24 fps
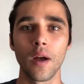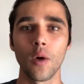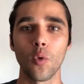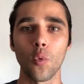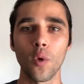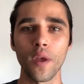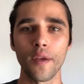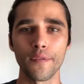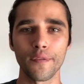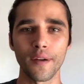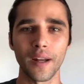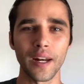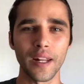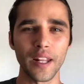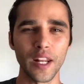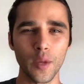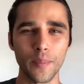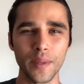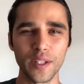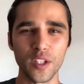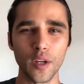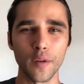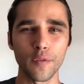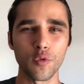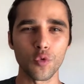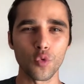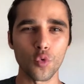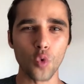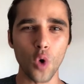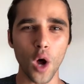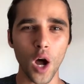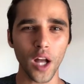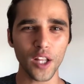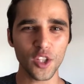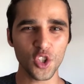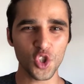with a little bit of
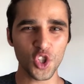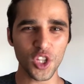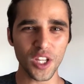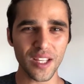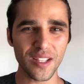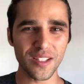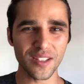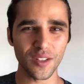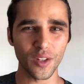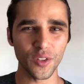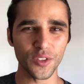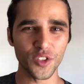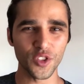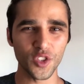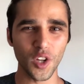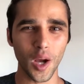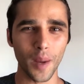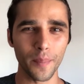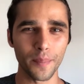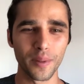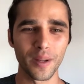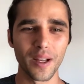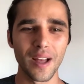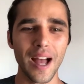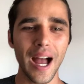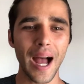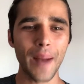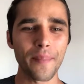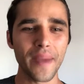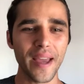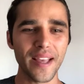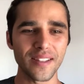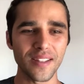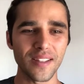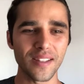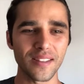raw cheese on top.
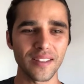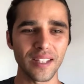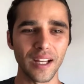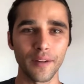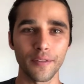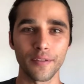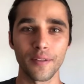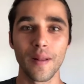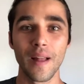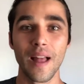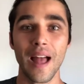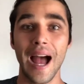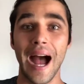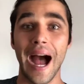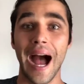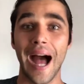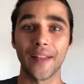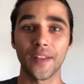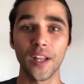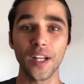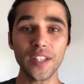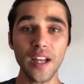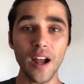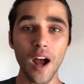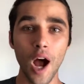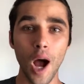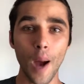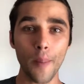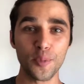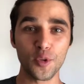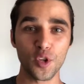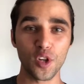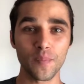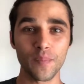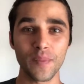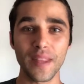Amazing stuff. Another
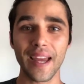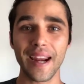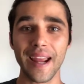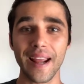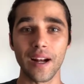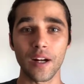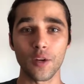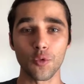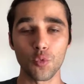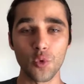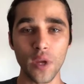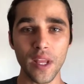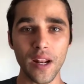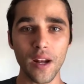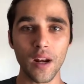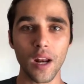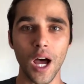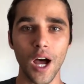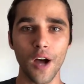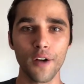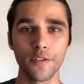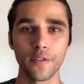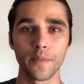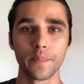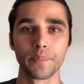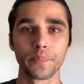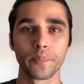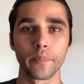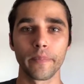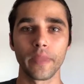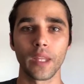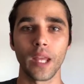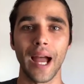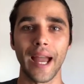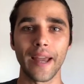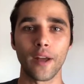option that I really love,
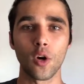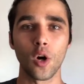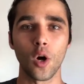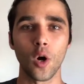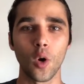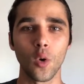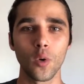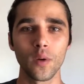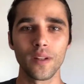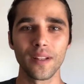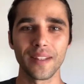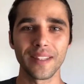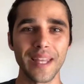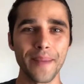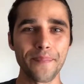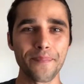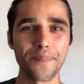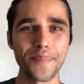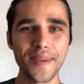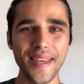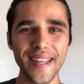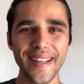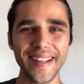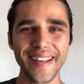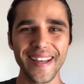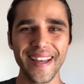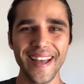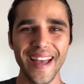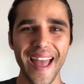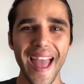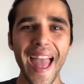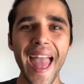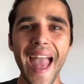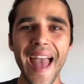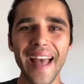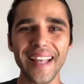I call the big
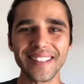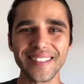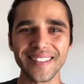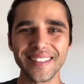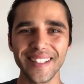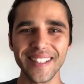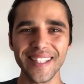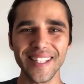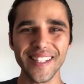S